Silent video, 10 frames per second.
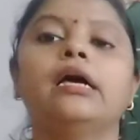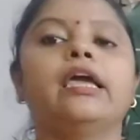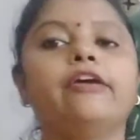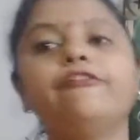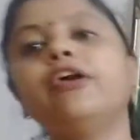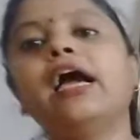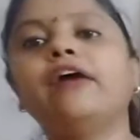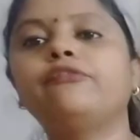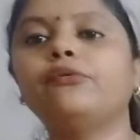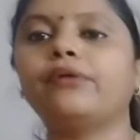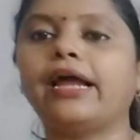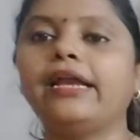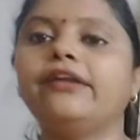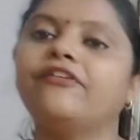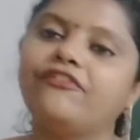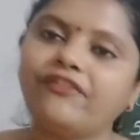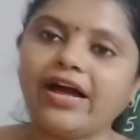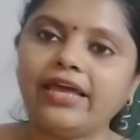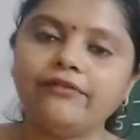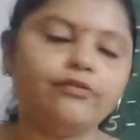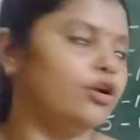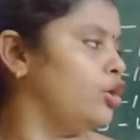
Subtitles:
If you have to write 5,